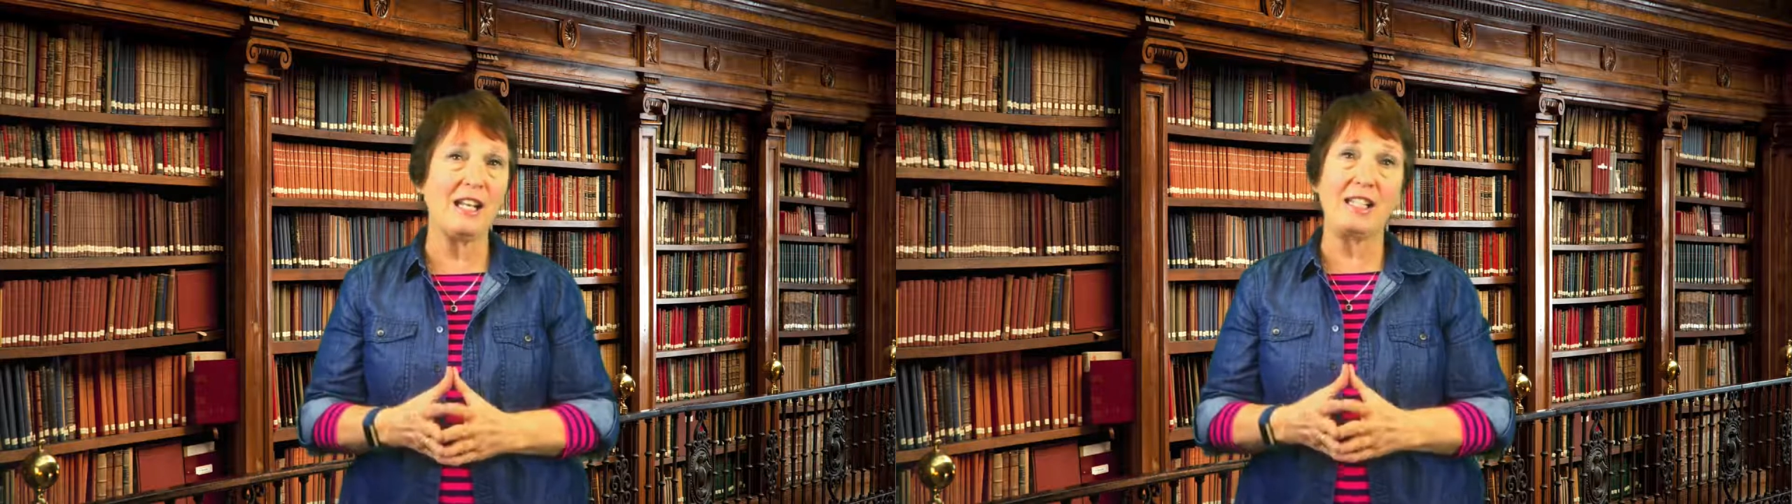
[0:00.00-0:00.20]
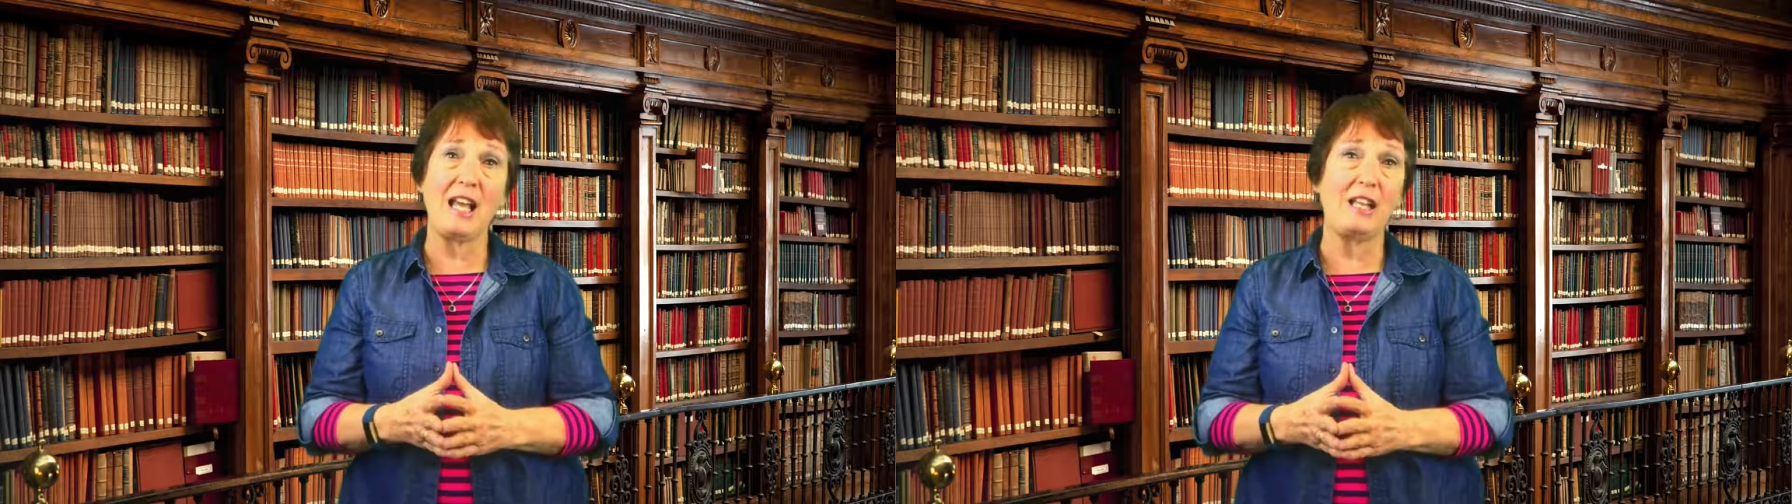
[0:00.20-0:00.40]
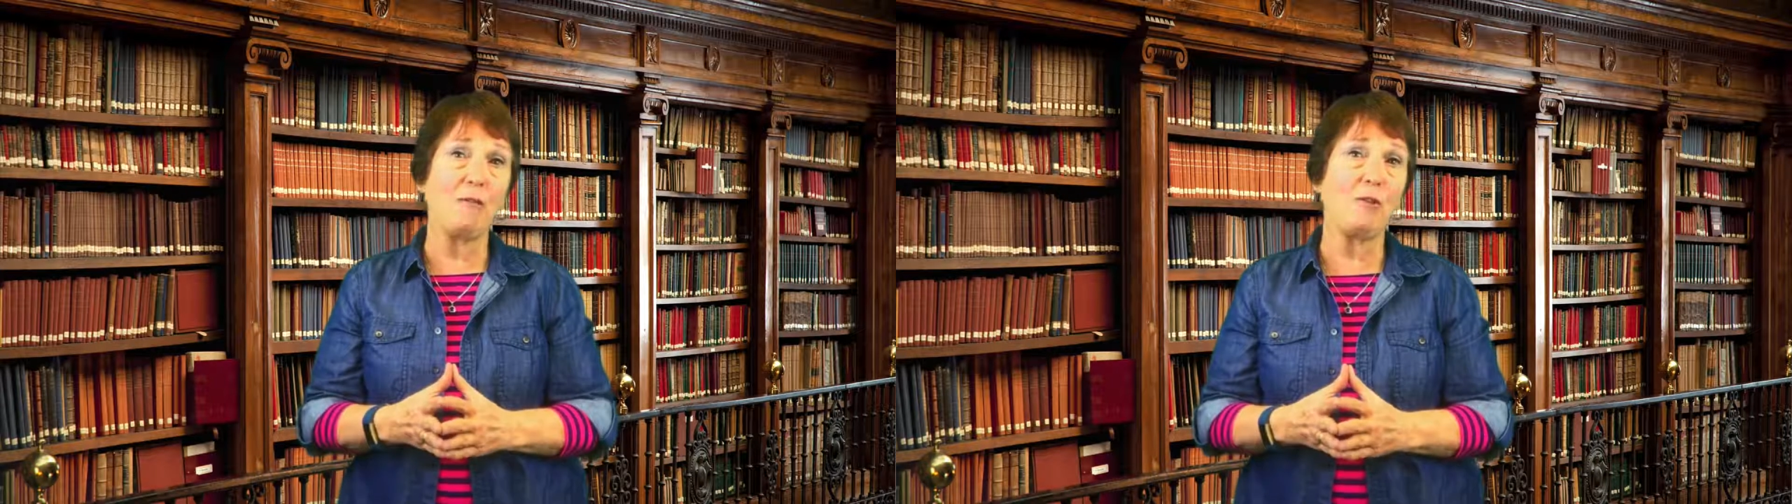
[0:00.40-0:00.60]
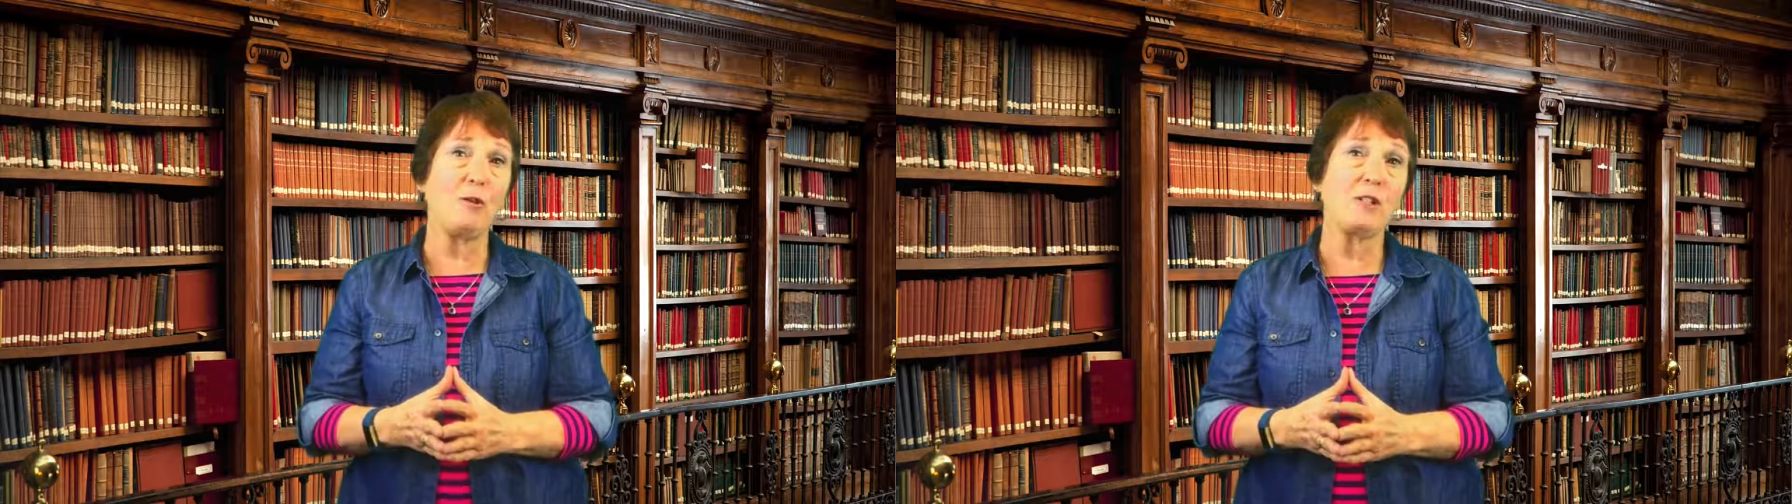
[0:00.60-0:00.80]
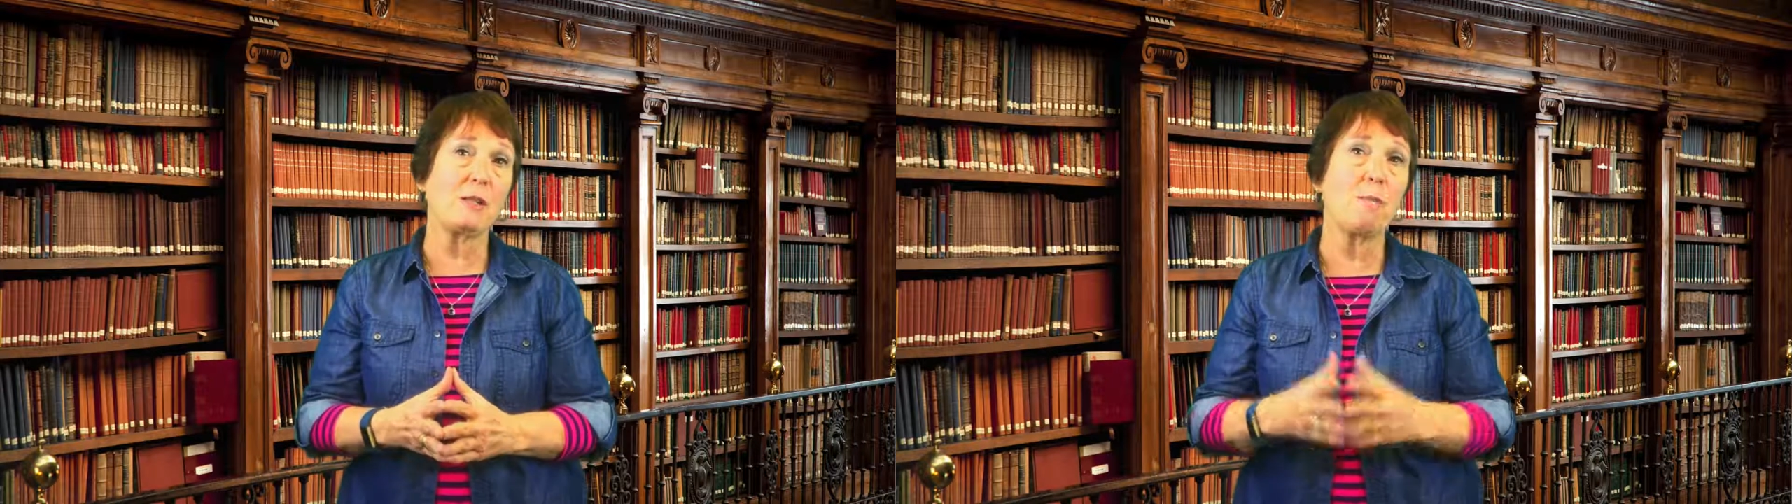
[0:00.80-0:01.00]
has had
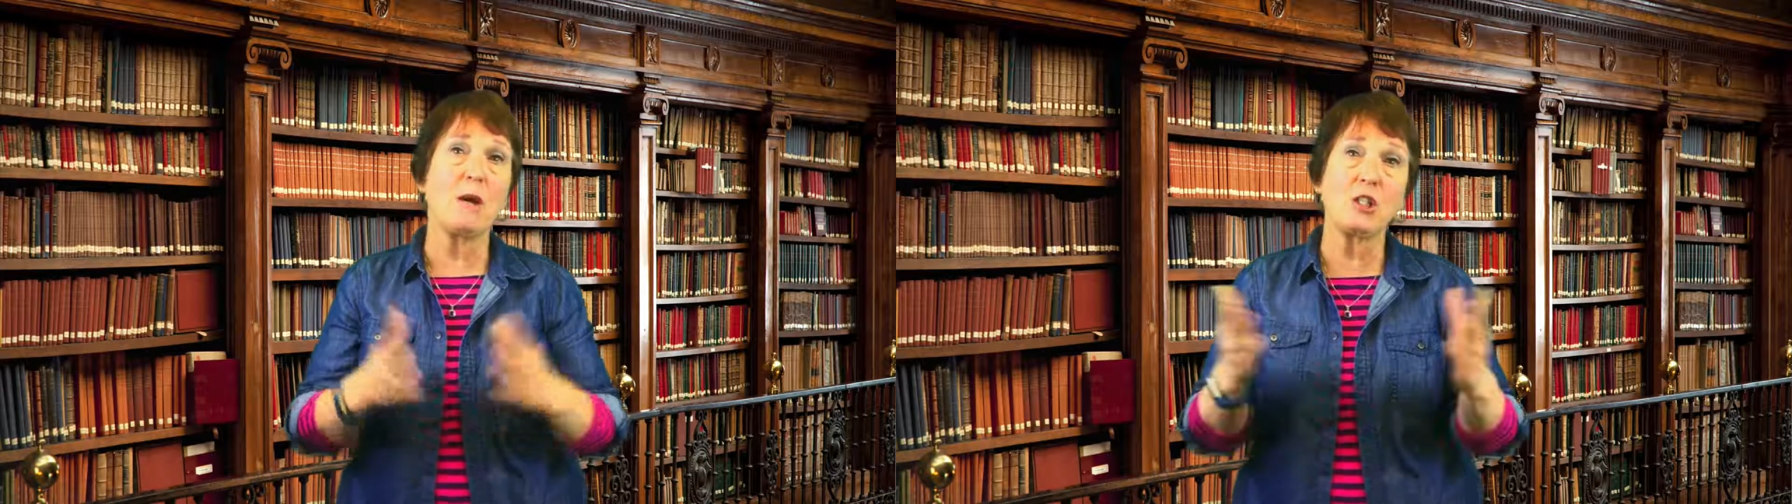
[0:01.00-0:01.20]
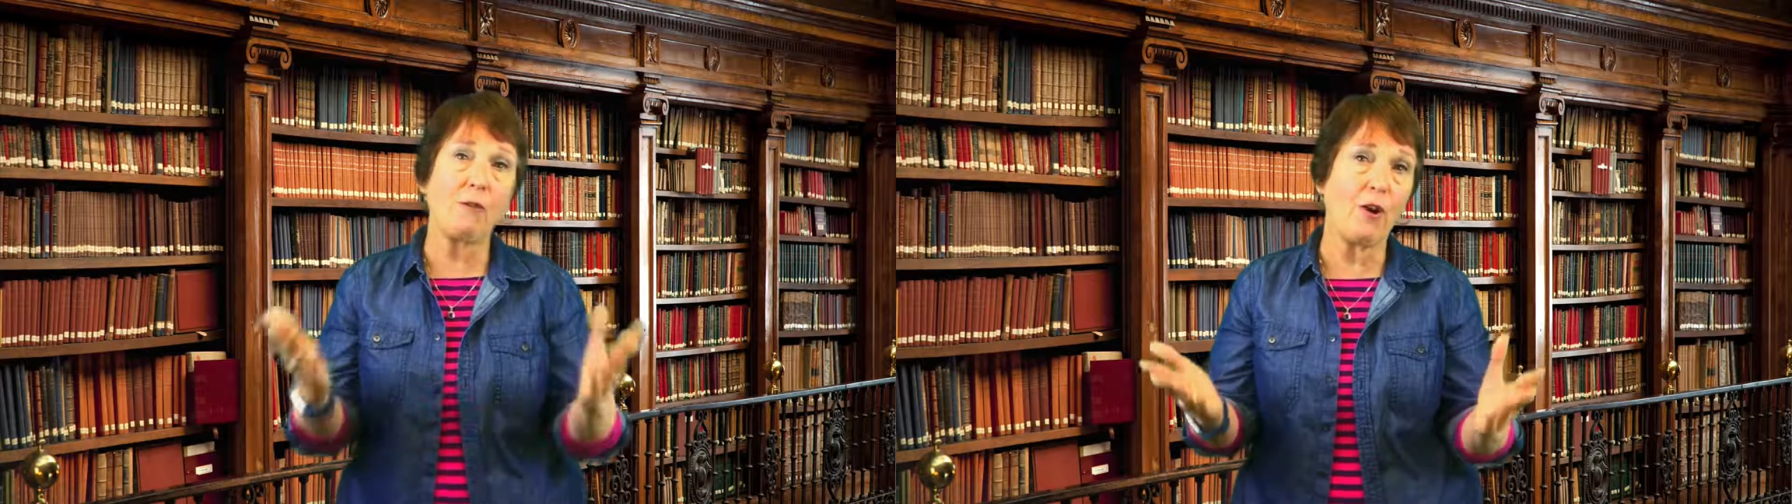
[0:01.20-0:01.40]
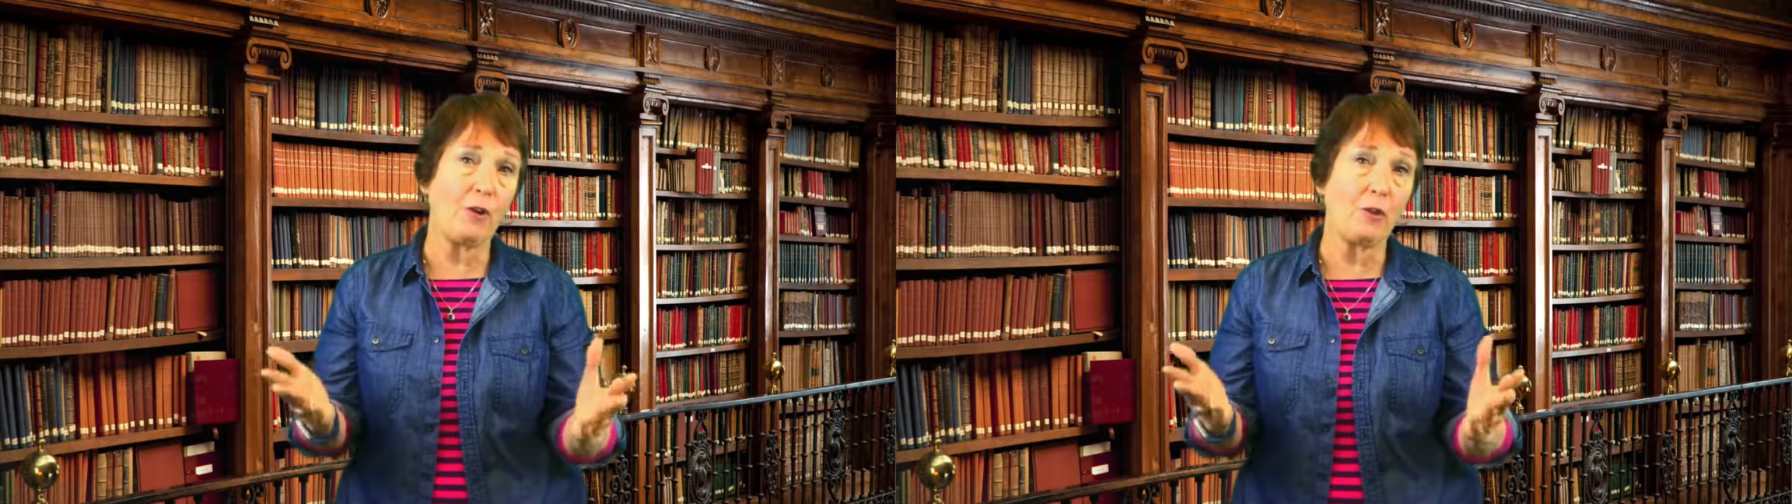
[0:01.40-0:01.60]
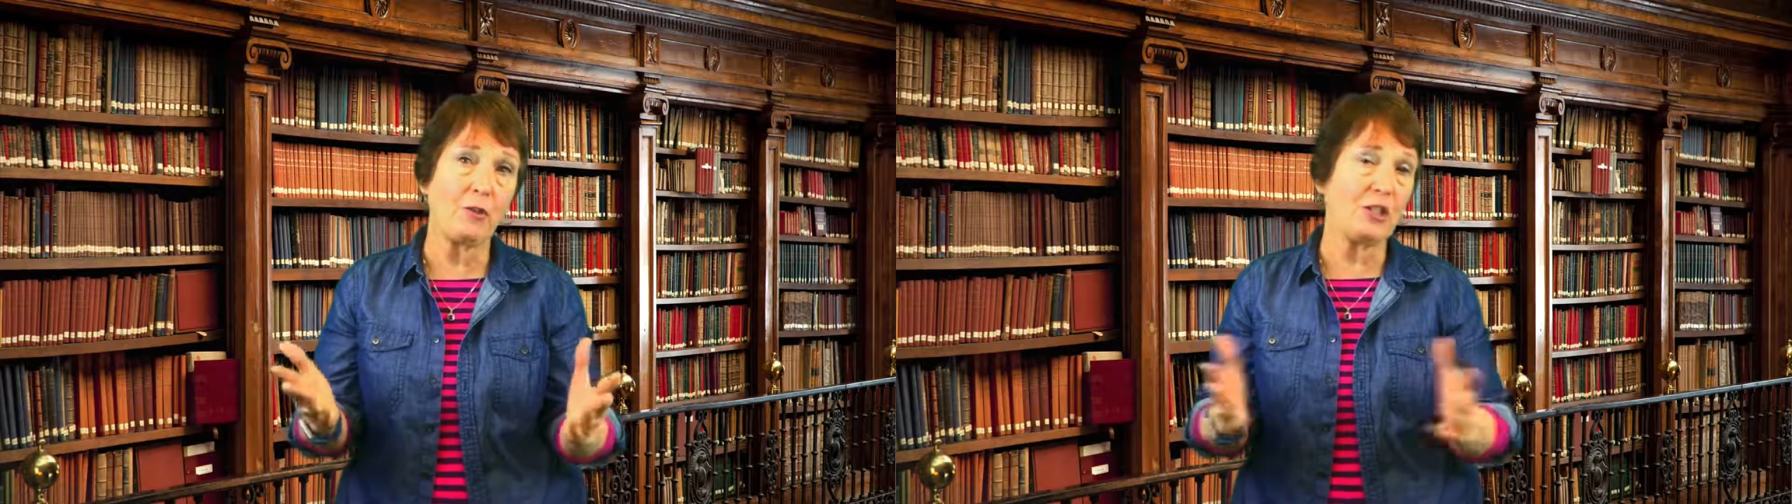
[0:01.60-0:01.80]
influence much farther